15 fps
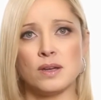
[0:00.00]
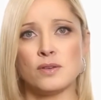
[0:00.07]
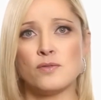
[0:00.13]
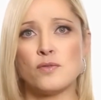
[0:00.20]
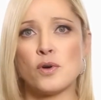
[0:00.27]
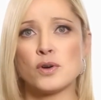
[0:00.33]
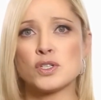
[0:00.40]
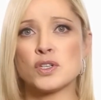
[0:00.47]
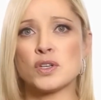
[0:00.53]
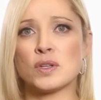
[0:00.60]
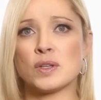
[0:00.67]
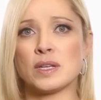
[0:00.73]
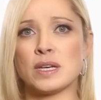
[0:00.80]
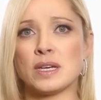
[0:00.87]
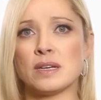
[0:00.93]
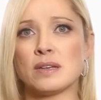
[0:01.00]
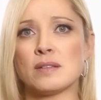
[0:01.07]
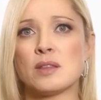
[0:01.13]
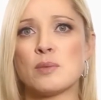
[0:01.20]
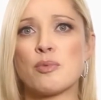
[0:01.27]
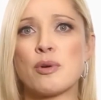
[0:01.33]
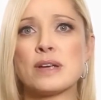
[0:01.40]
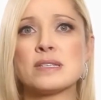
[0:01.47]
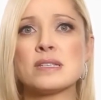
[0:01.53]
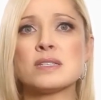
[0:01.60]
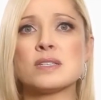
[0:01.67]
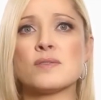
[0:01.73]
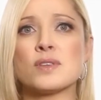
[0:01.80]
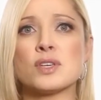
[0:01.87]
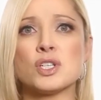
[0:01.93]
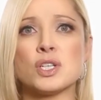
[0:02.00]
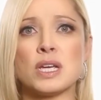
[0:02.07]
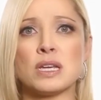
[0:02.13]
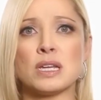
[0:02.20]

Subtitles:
Fortunately, the presence of the gene